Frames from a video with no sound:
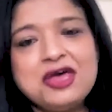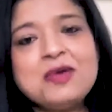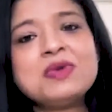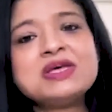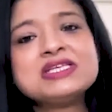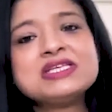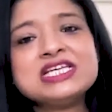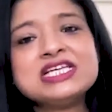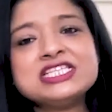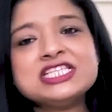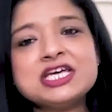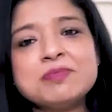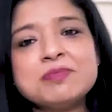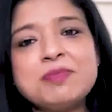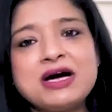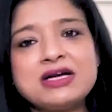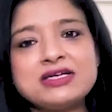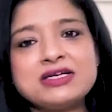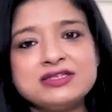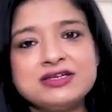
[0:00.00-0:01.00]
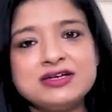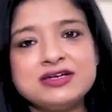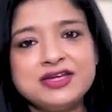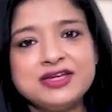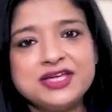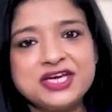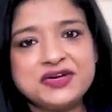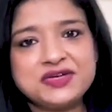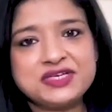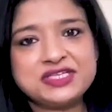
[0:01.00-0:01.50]
Presenting partner,
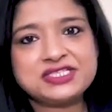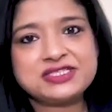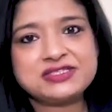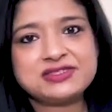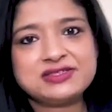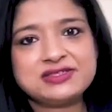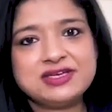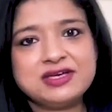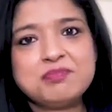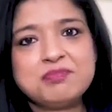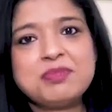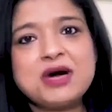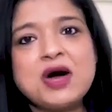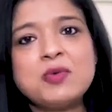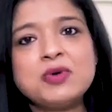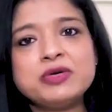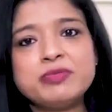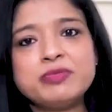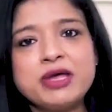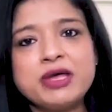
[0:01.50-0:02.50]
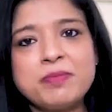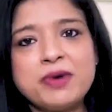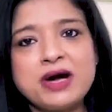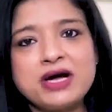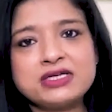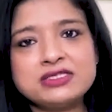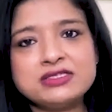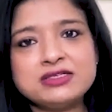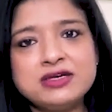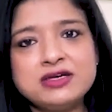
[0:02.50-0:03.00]
Garrett. Powered by
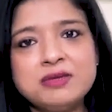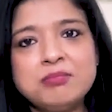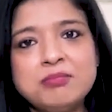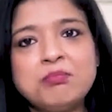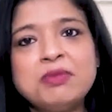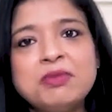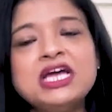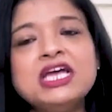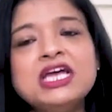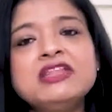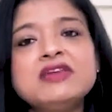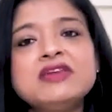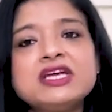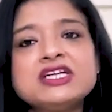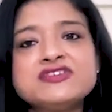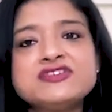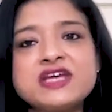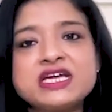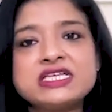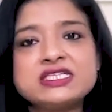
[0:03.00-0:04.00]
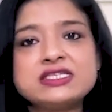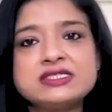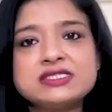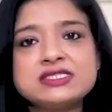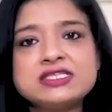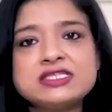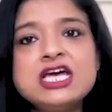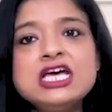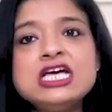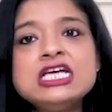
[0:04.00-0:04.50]
partner, Mahindra Tractors,
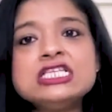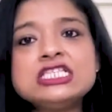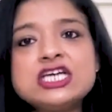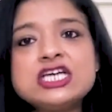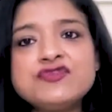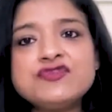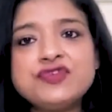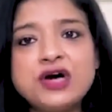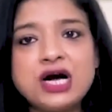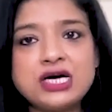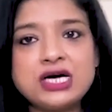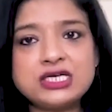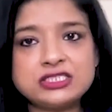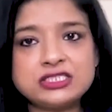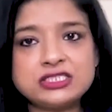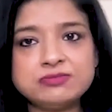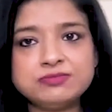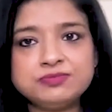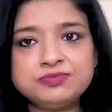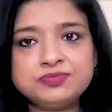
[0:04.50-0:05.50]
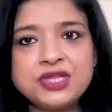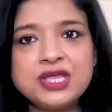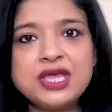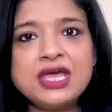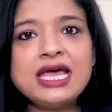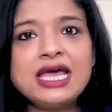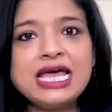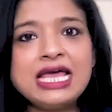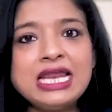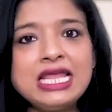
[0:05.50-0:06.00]
Tough Hardem,
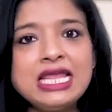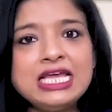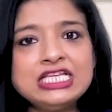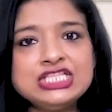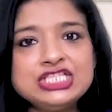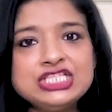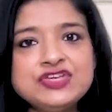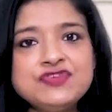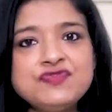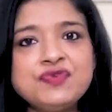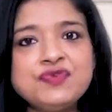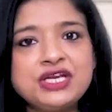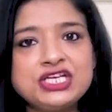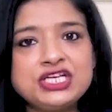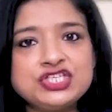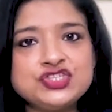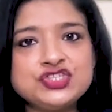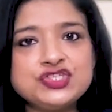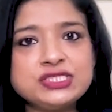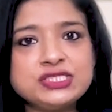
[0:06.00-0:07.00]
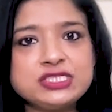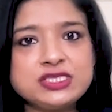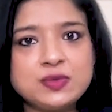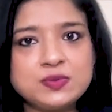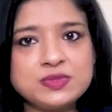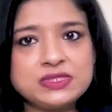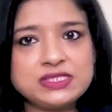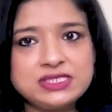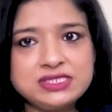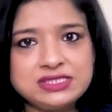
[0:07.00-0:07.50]
L&T Financial
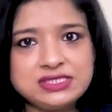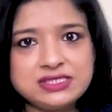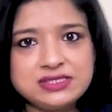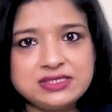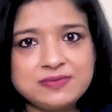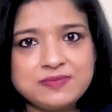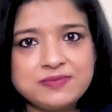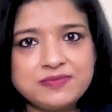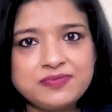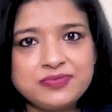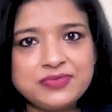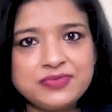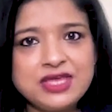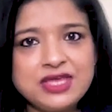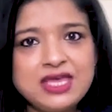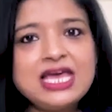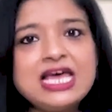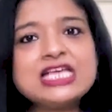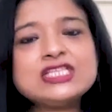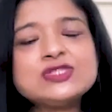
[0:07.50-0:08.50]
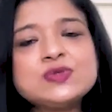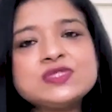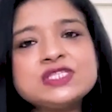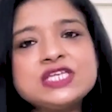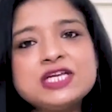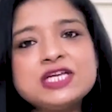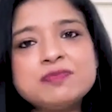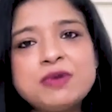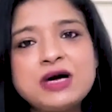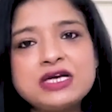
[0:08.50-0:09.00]
Services.
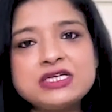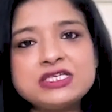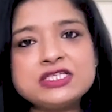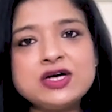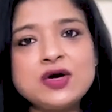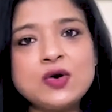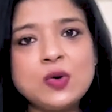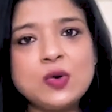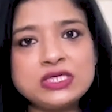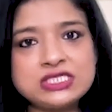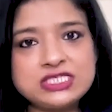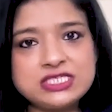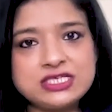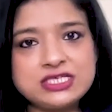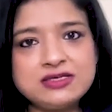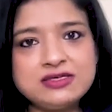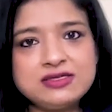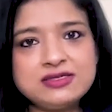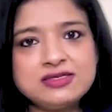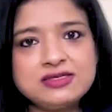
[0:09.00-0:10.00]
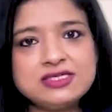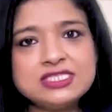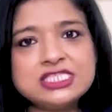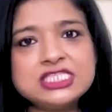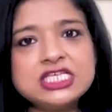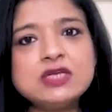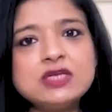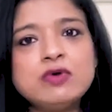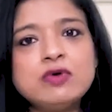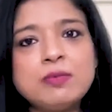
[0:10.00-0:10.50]
Associate partner, Altair.
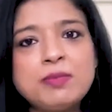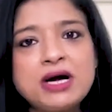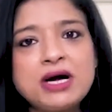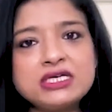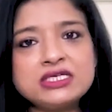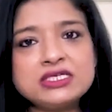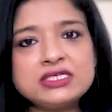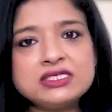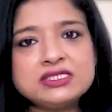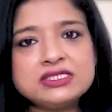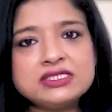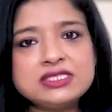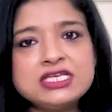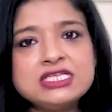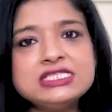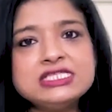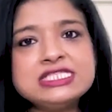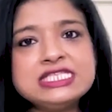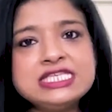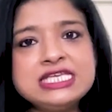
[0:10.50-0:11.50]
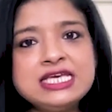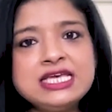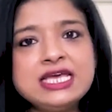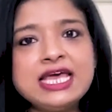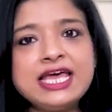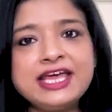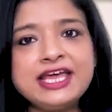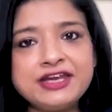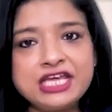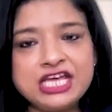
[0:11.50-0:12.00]
Silver partners,
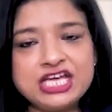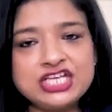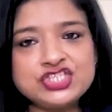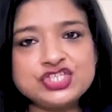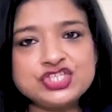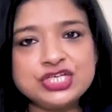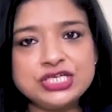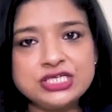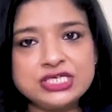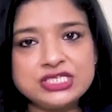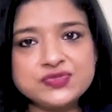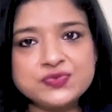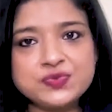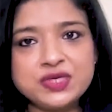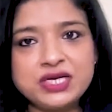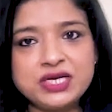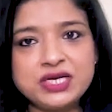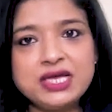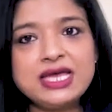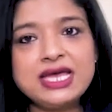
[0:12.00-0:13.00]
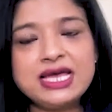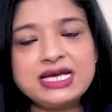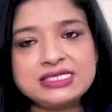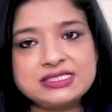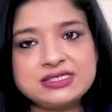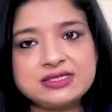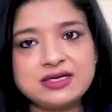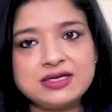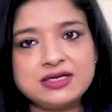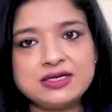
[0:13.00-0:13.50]
CNH Industrial,
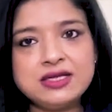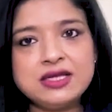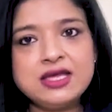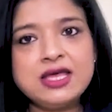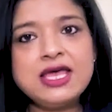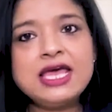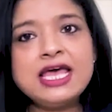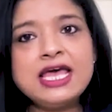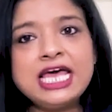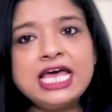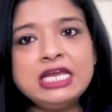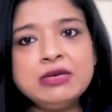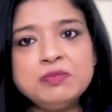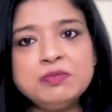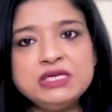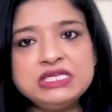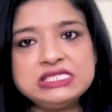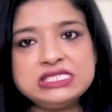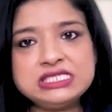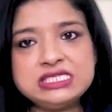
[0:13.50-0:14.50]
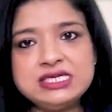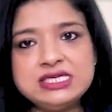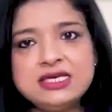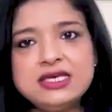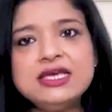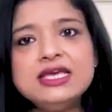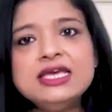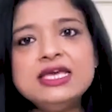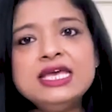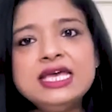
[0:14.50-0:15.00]
Hexagon, NBC,
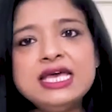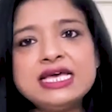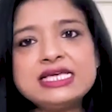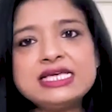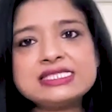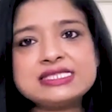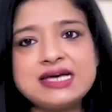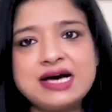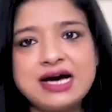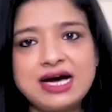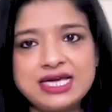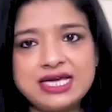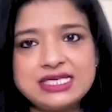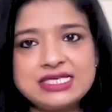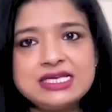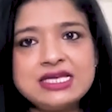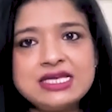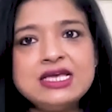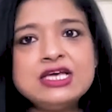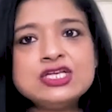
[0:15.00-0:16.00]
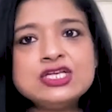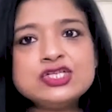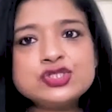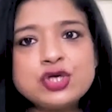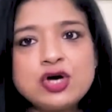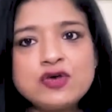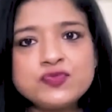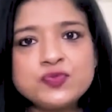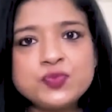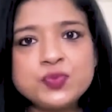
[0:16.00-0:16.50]
ESI,
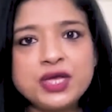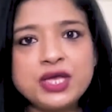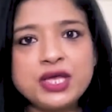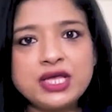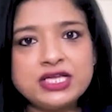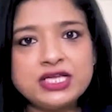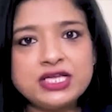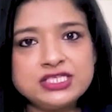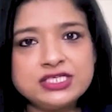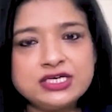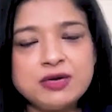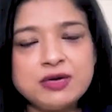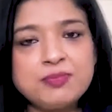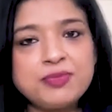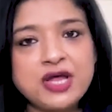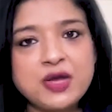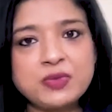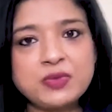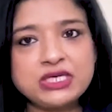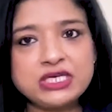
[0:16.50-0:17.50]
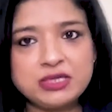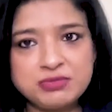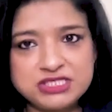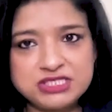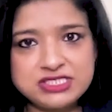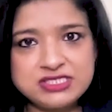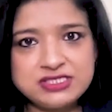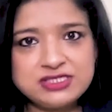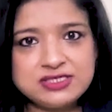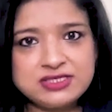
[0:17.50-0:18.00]
Software India Private
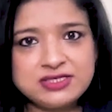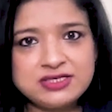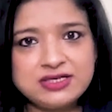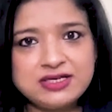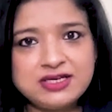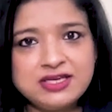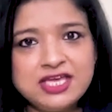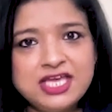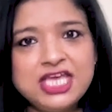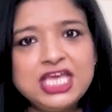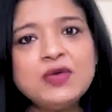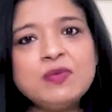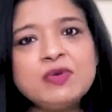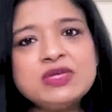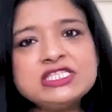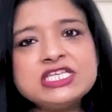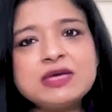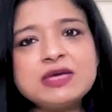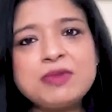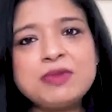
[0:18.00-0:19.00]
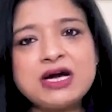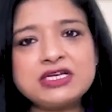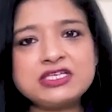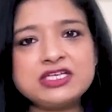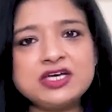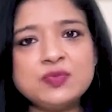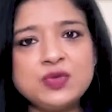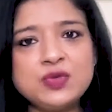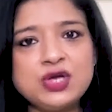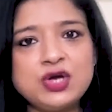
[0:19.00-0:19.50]
Limited. Event tech
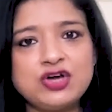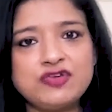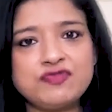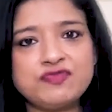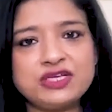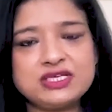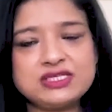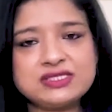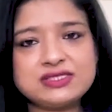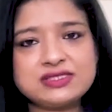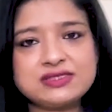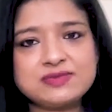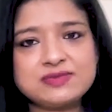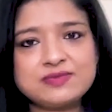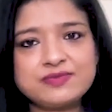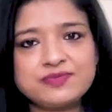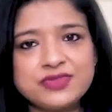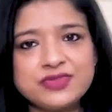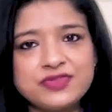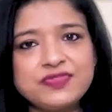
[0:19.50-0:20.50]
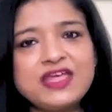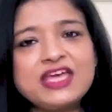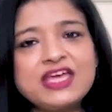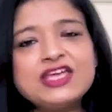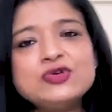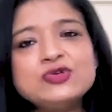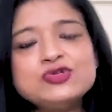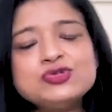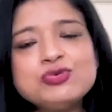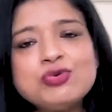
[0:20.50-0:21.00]
partner, vConfix.
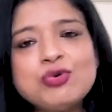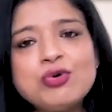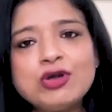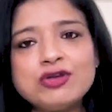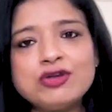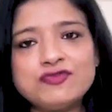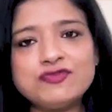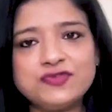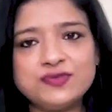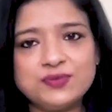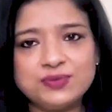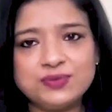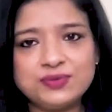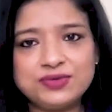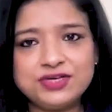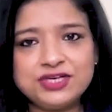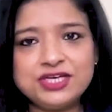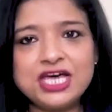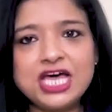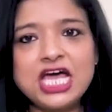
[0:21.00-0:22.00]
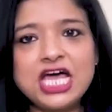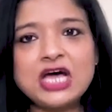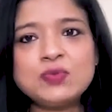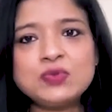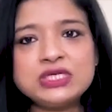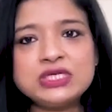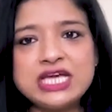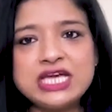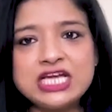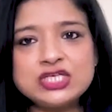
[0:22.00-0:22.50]
Thank you to all of you. Now, I
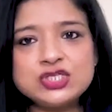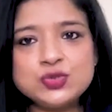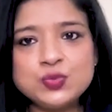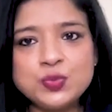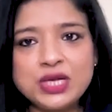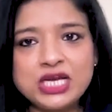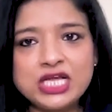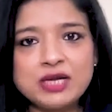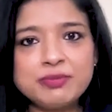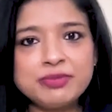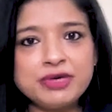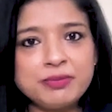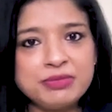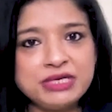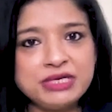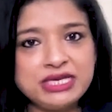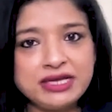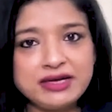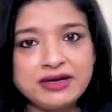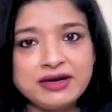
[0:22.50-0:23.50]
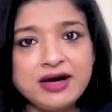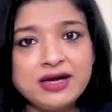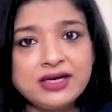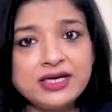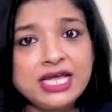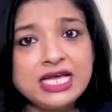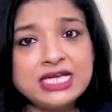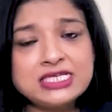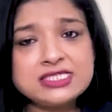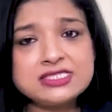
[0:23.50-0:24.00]
would like to welcome Nabil
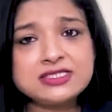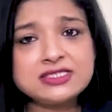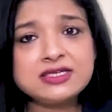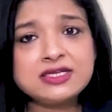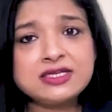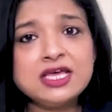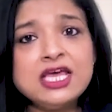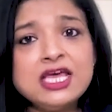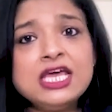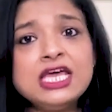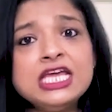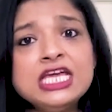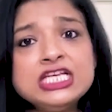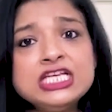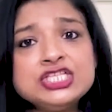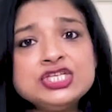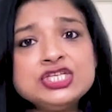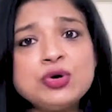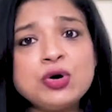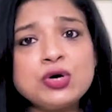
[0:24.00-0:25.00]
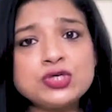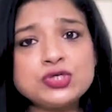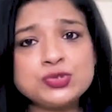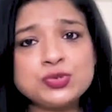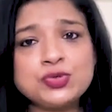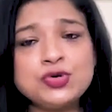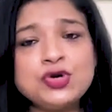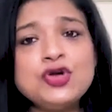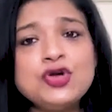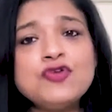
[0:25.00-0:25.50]
Khan, editor,
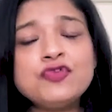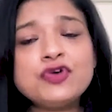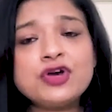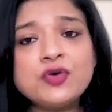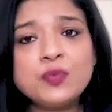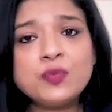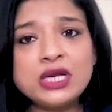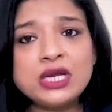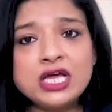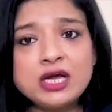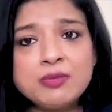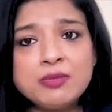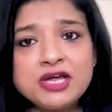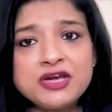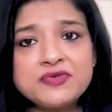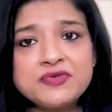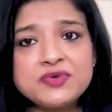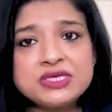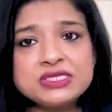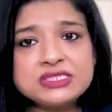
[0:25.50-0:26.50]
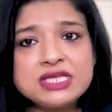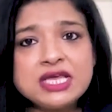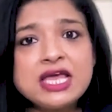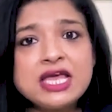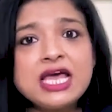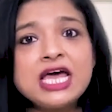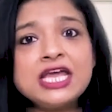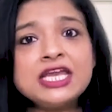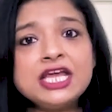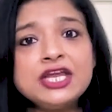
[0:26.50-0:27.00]
ETAuto, for a welcome address
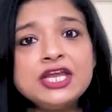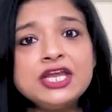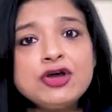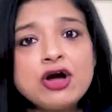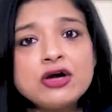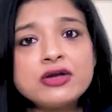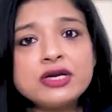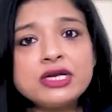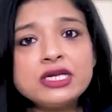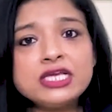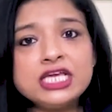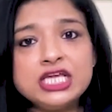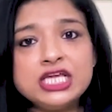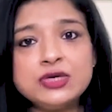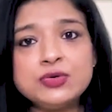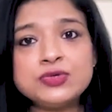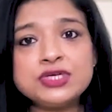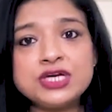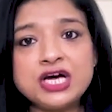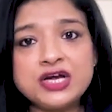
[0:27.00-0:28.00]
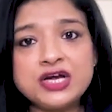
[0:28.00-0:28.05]
and inaugural keynote